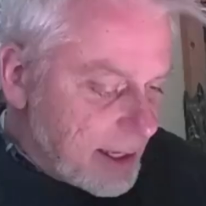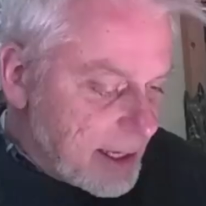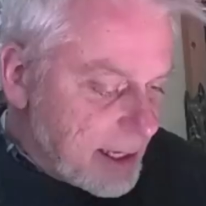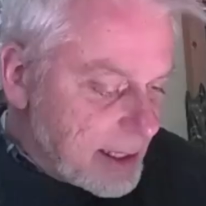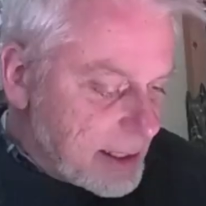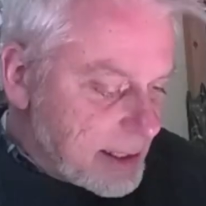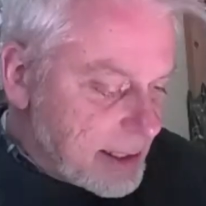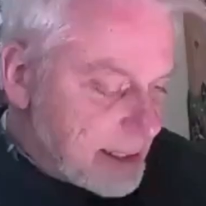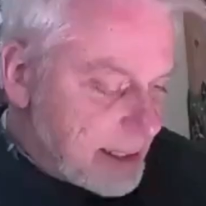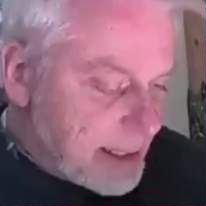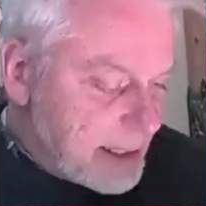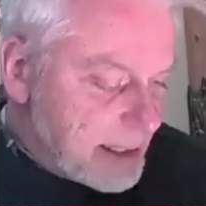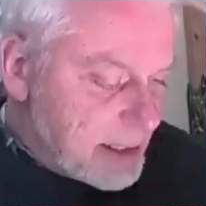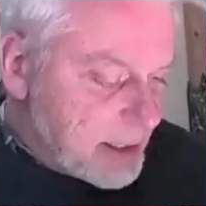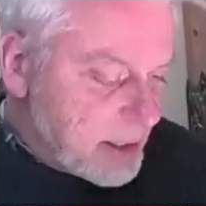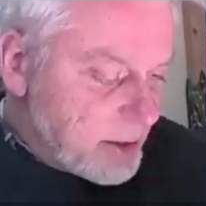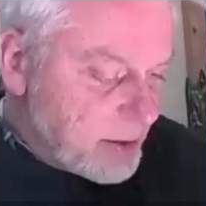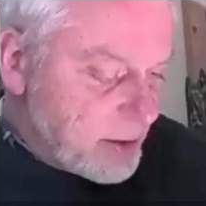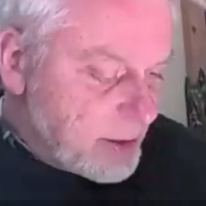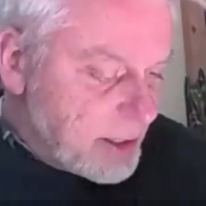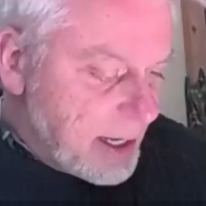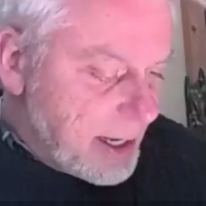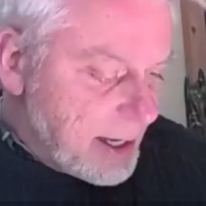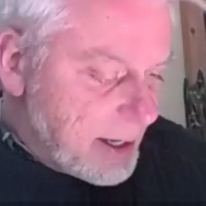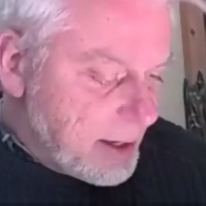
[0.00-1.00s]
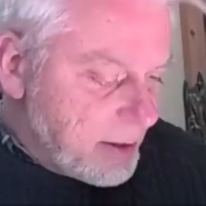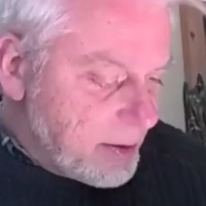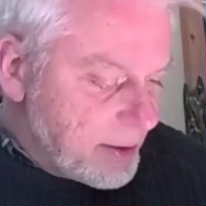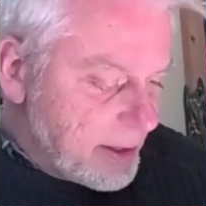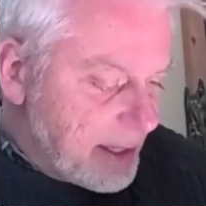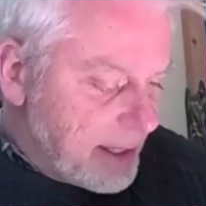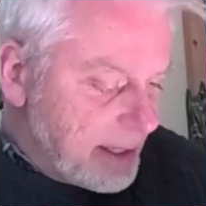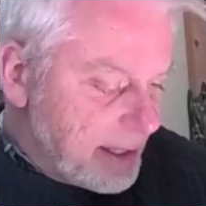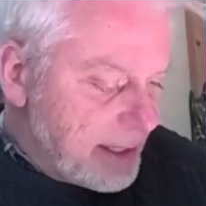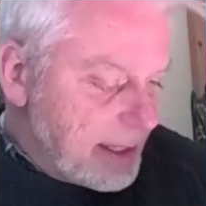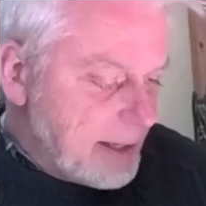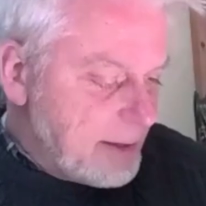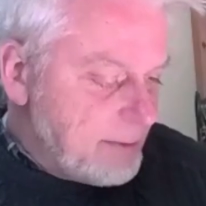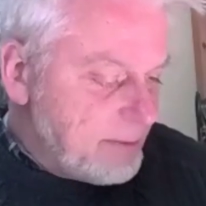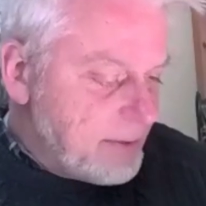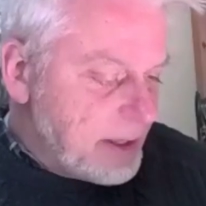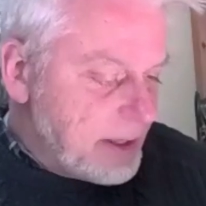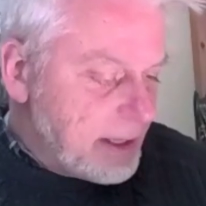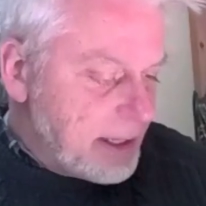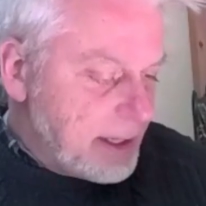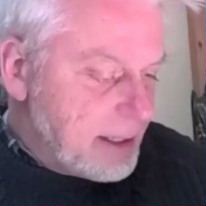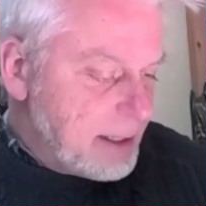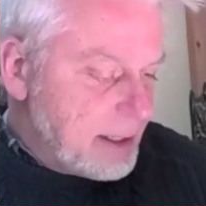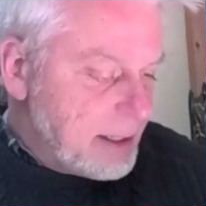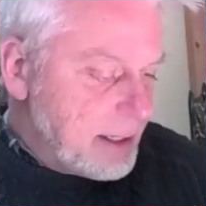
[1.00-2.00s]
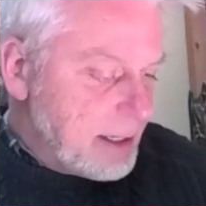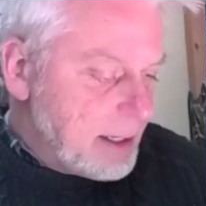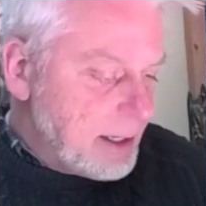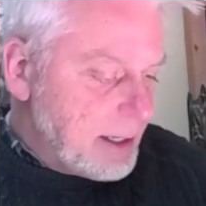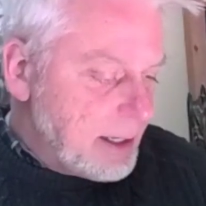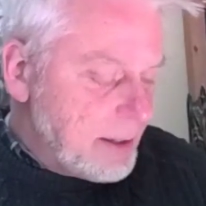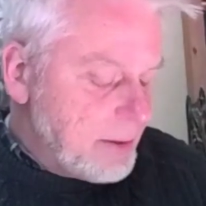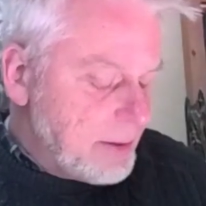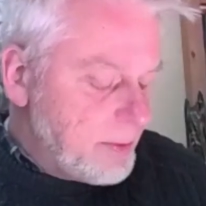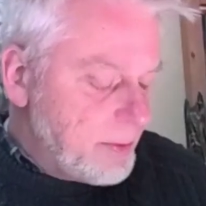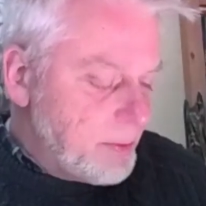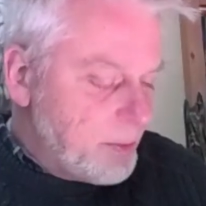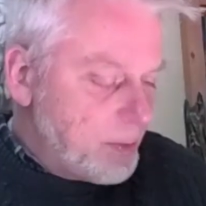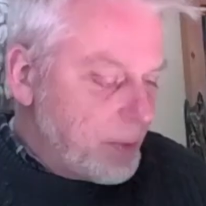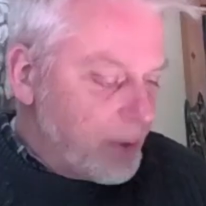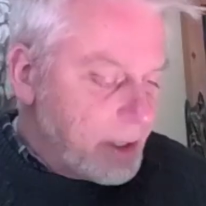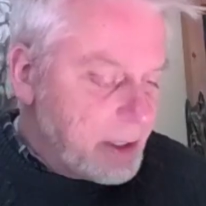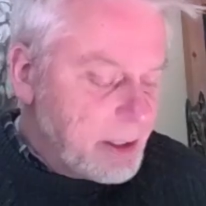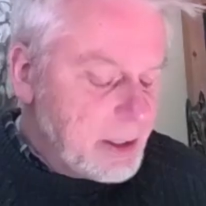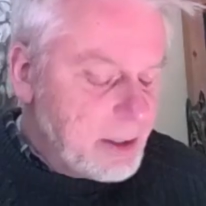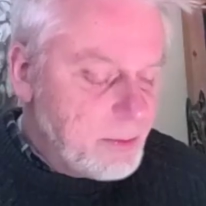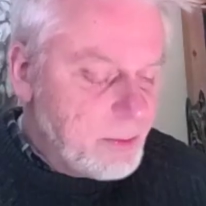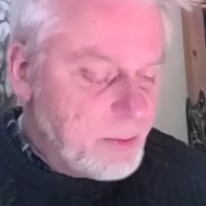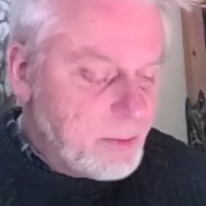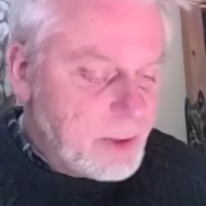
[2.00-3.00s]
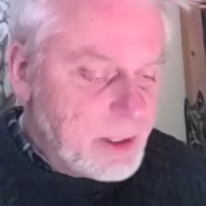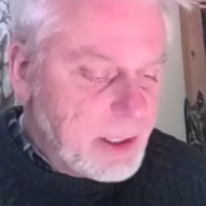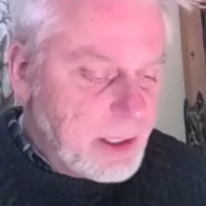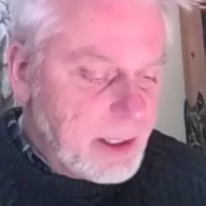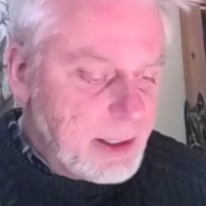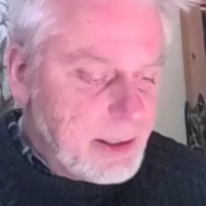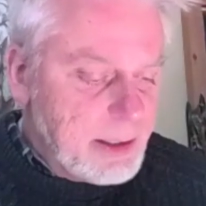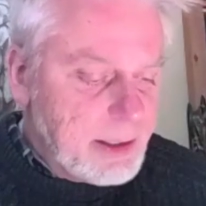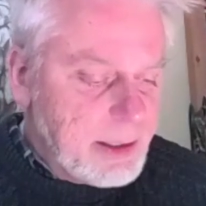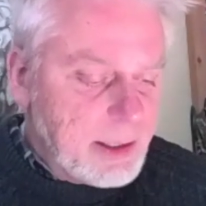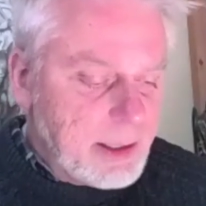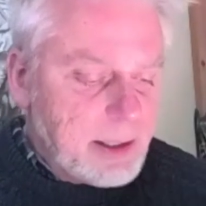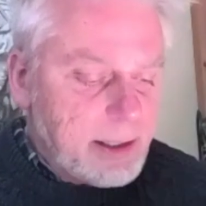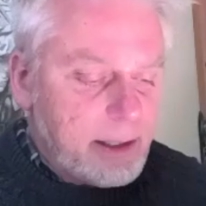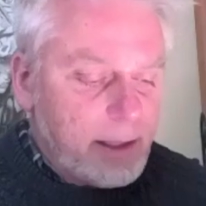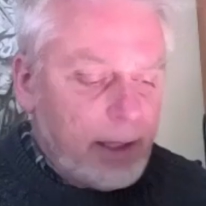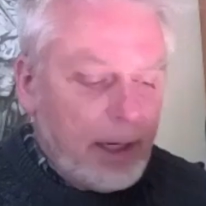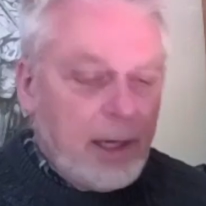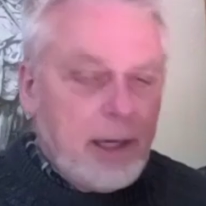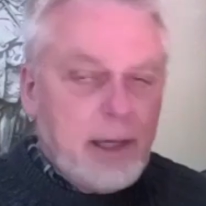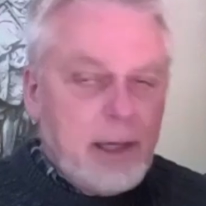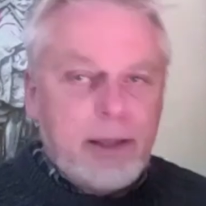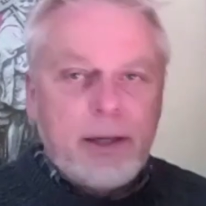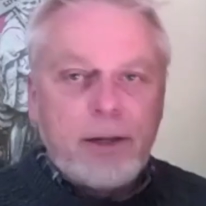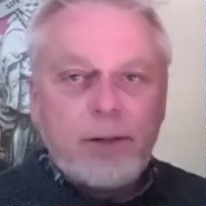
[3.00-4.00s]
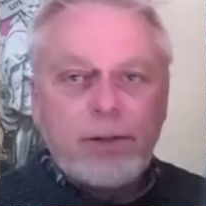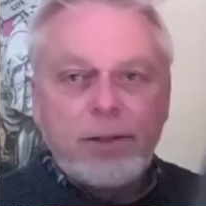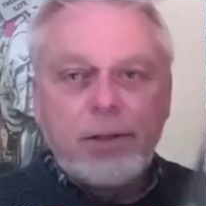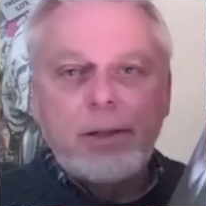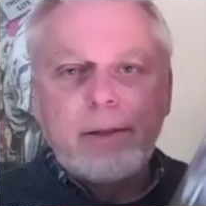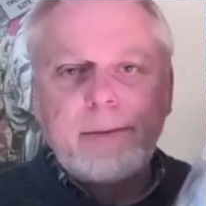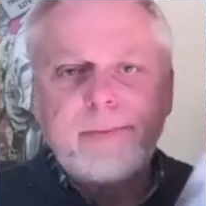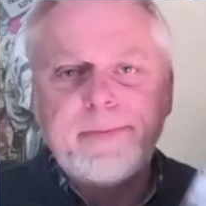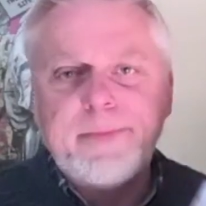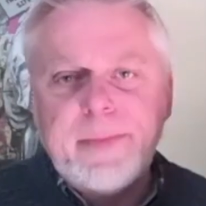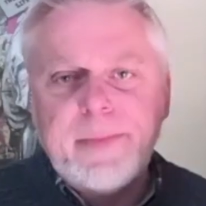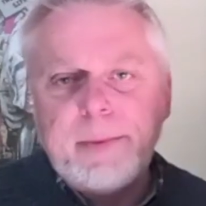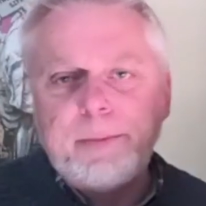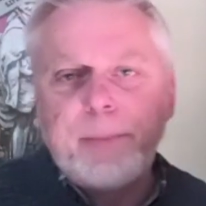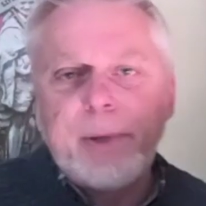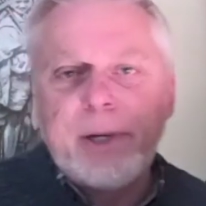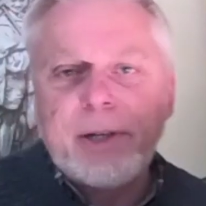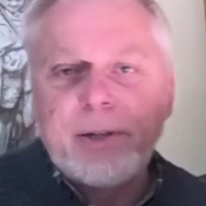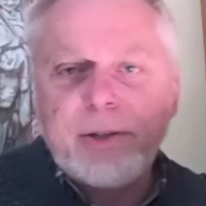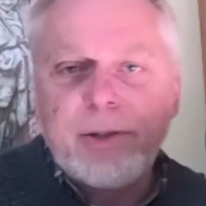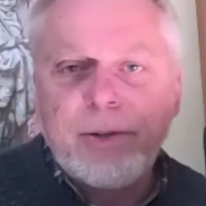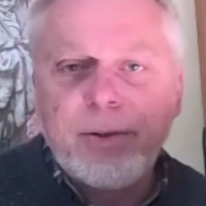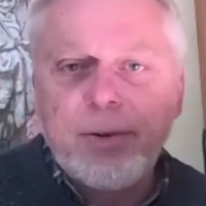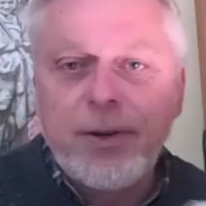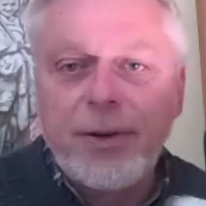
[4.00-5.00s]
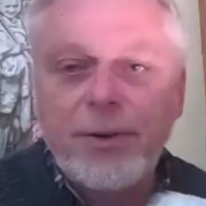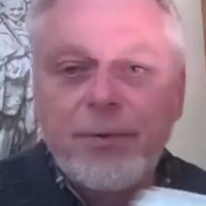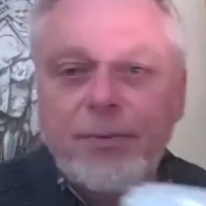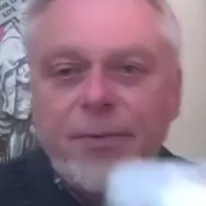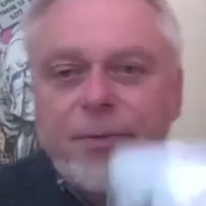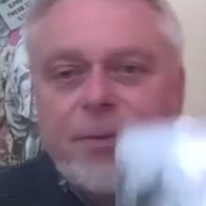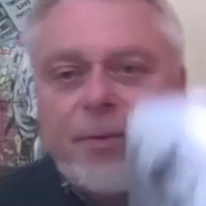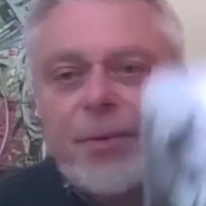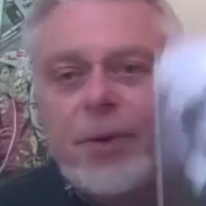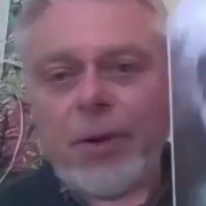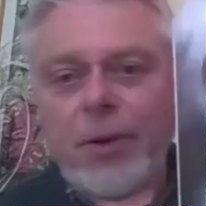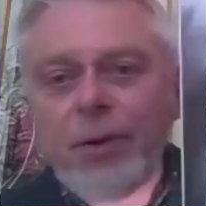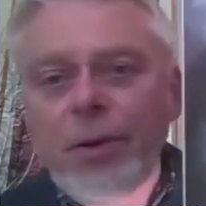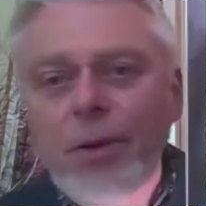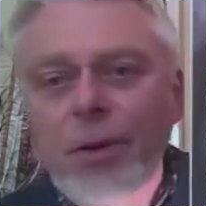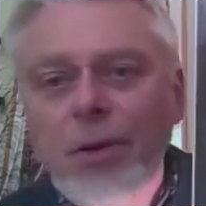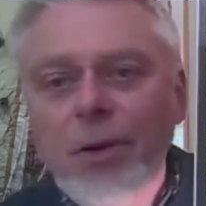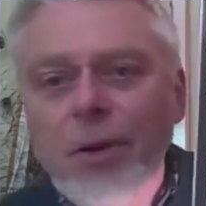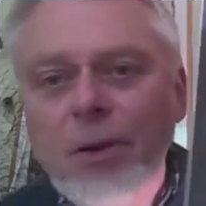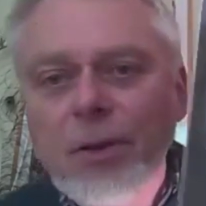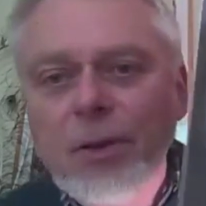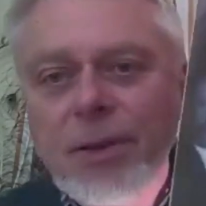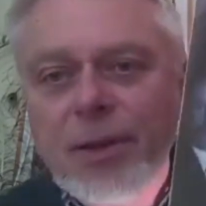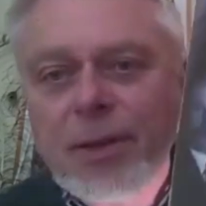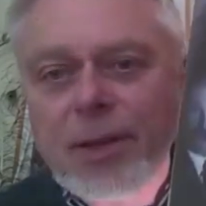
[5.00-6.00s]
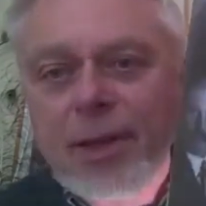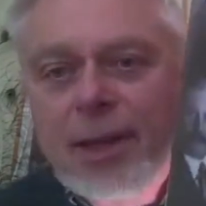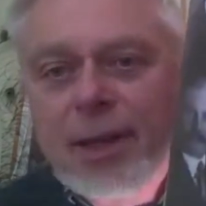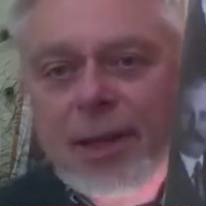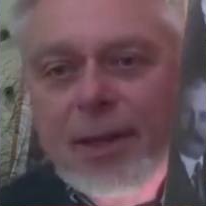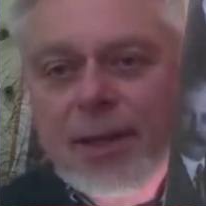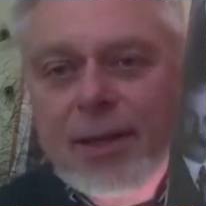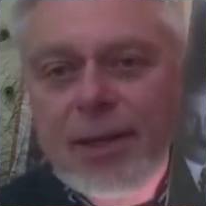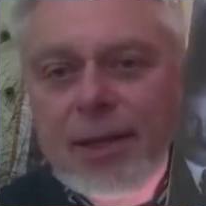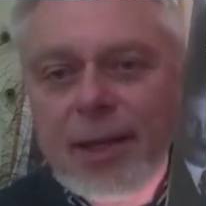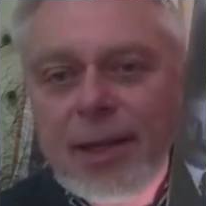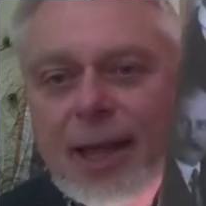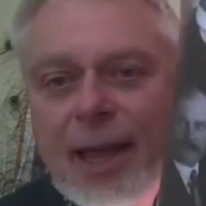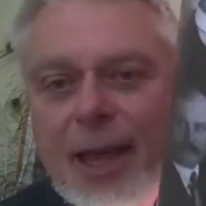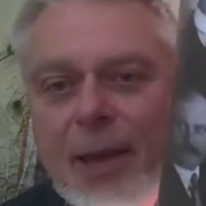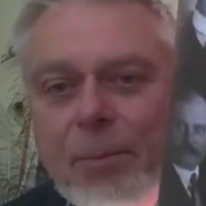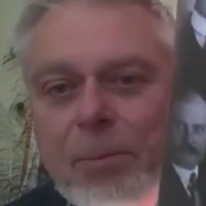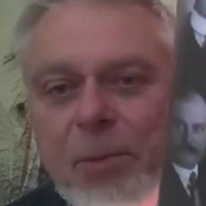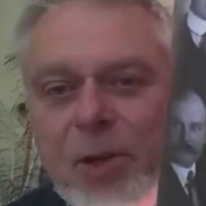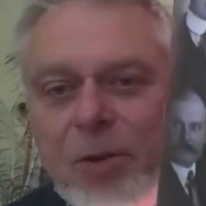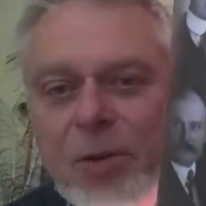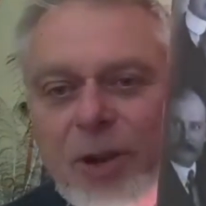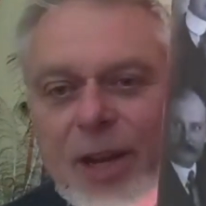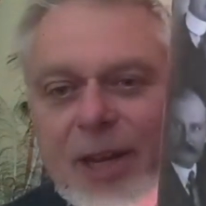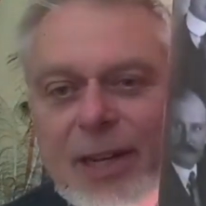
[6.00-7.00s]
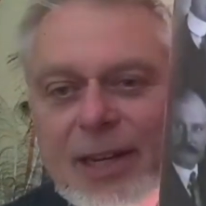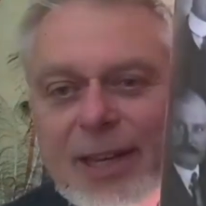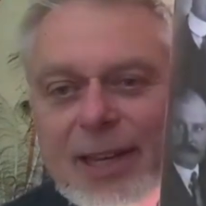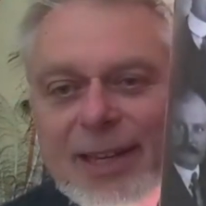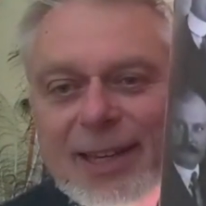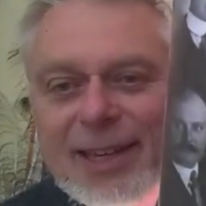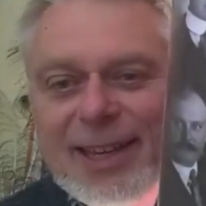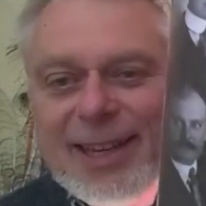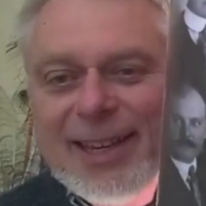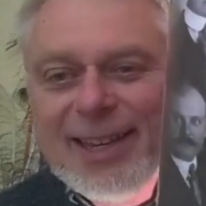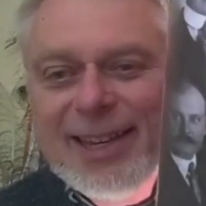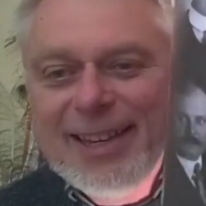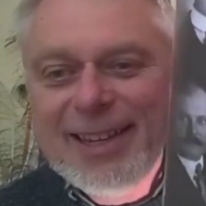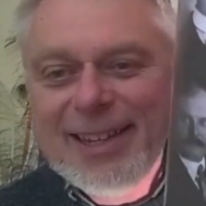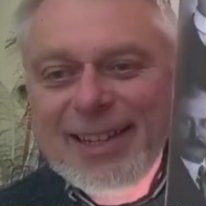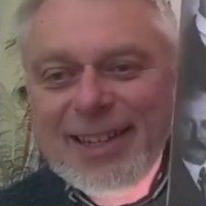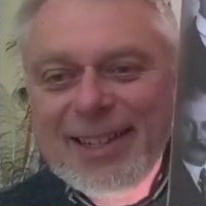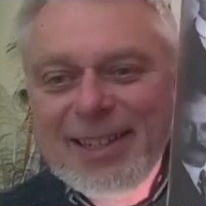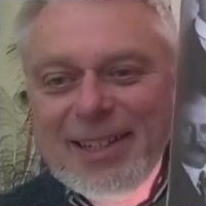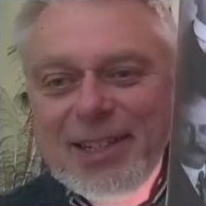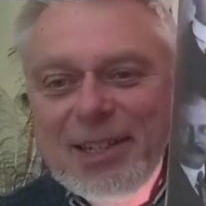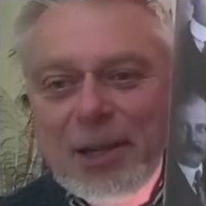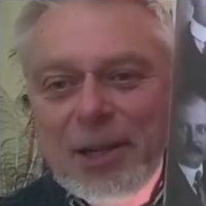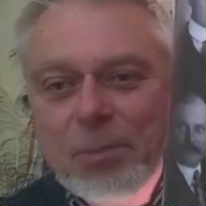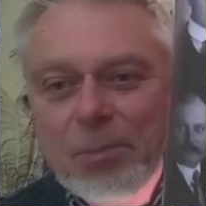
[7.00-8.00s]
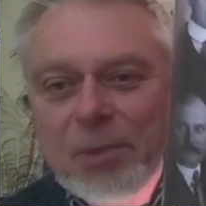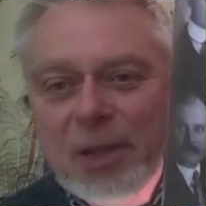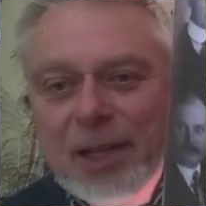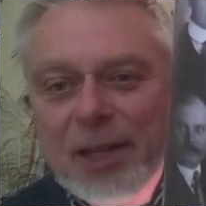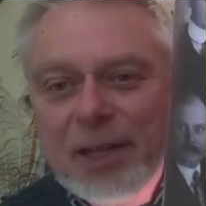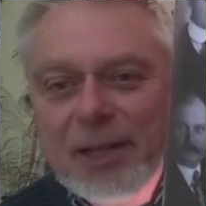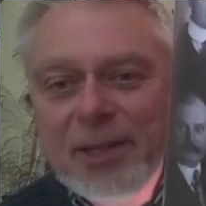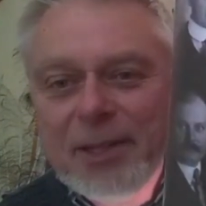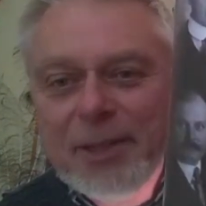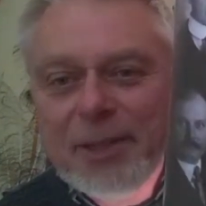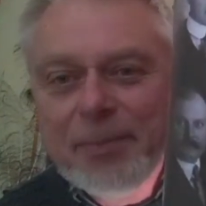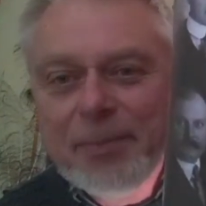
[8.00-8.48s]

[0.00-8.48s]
it's easier now than even than when I did it. There's a picture of all the emigrating siblings.